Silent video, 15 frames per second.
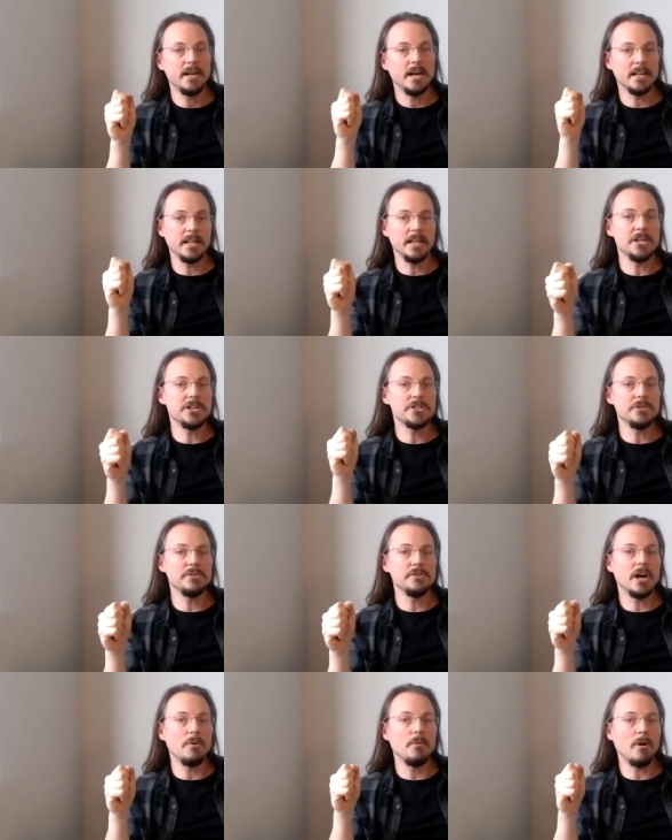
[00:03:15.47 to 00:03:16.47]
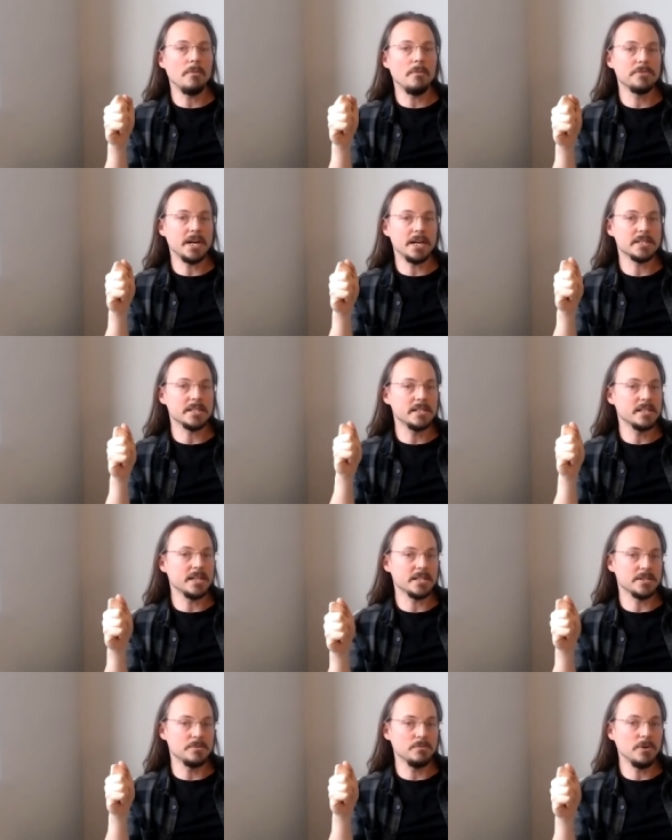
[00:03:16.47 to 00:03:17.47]
and at least you know what does and
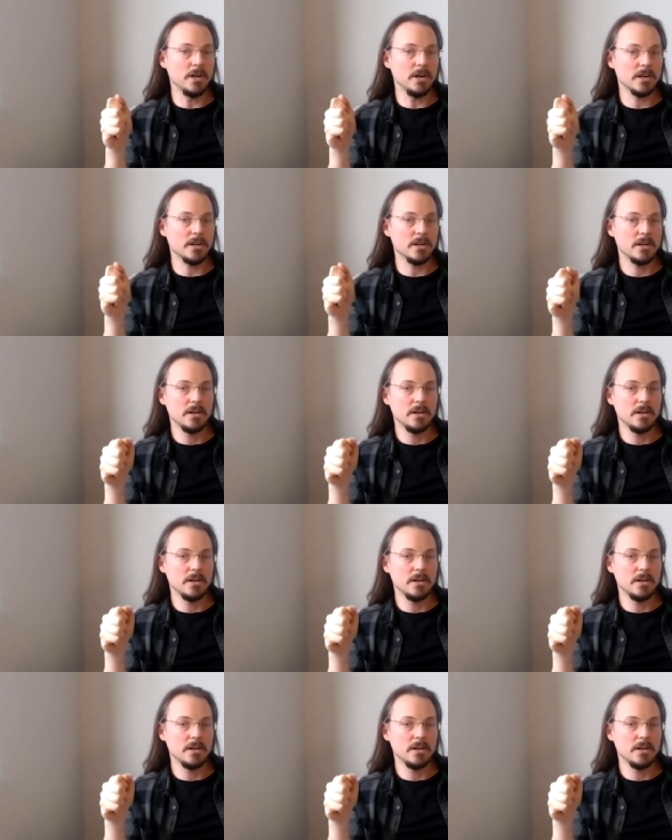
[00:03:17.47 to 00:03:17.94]
doesn't work.